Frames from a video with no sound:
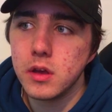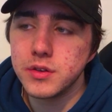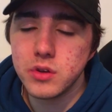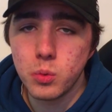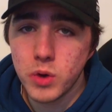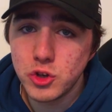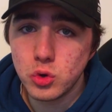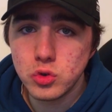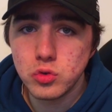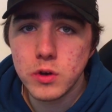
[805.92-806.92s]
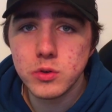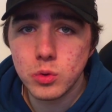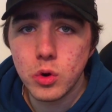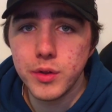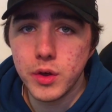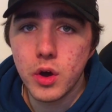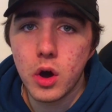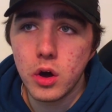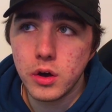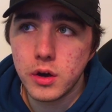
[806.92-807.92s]
So when George Russell got in the
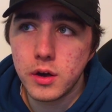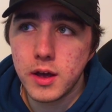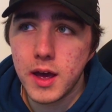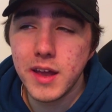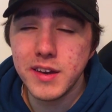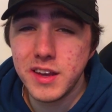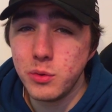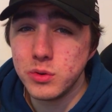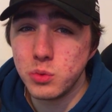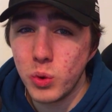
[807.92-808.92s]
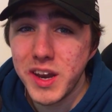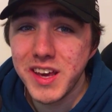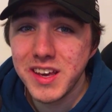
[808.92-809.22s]
car and he was winning